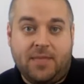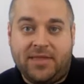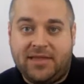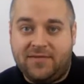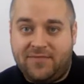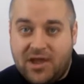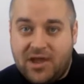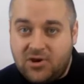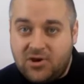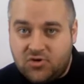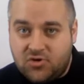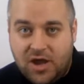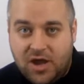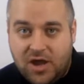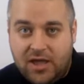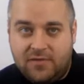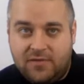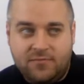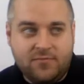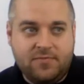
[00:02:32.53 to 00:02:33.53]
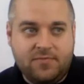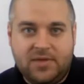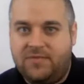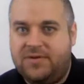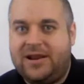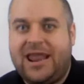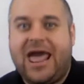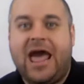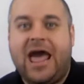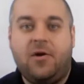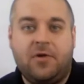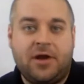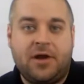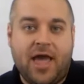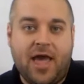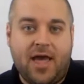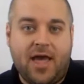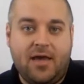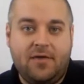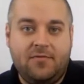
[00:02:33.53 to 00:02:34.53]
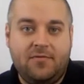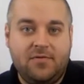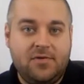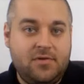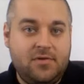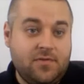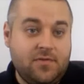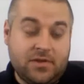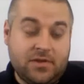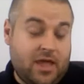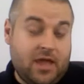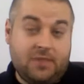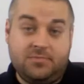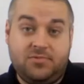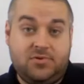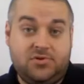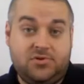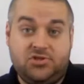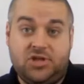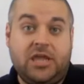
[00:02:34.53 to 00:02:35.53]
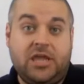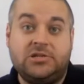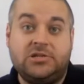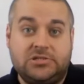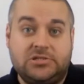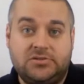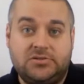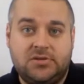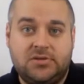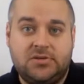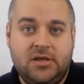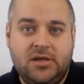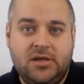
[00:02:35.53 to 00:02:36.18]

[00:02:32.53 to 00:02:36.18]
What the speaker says: Like, if I drive even an hour and a half, the time changes.